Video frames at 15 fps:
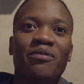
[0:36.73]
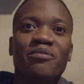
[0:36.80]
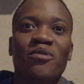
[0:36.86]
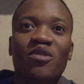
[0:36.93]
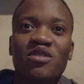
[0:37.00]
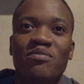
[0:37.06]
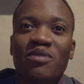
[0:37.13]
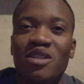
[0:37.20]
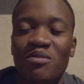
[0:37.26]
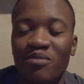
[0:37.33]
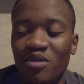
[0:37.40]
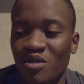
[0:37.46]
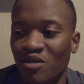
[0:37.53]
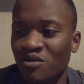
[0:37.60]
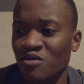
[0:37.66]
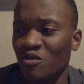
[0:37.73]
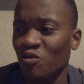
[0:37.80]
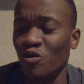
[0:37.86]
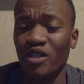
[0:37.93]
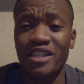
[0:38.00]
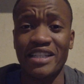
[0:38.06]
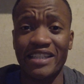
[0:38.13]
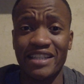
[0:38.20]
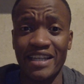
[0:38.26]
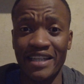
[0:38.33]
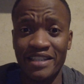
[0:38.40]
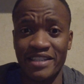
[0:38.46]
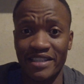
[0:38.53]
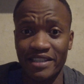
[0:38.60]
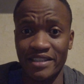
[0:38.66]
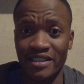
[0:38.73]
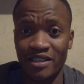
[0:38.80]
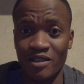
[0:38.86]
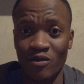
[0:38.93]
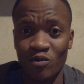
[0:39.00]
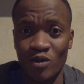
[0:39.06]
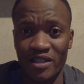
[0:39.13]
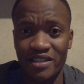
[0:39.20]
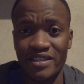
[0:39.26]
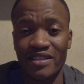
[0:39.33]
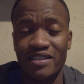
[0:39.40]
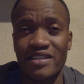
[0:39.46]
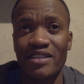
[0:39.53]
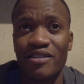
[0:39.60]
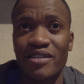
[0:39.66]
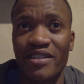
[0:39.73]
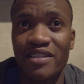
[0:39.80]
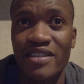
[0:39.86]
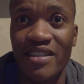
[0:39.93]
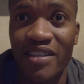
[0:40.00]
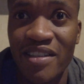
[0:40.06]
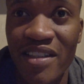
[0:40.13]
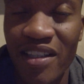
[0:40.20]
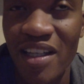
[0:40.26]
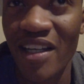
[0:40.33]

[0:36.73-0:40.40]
most people will engage in with sincerity